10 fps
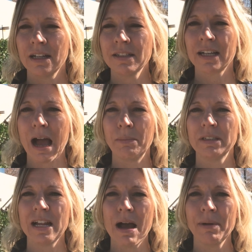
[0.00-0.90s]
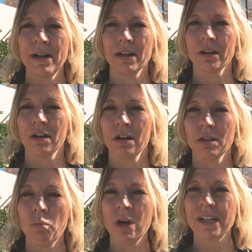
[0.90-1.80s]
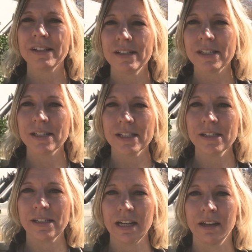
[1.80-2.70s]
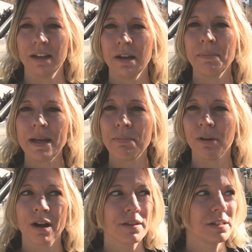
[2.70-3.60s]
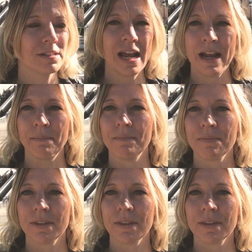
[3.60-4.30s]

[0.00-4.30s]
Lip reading: is the common denominator, the one consistency. People are the same.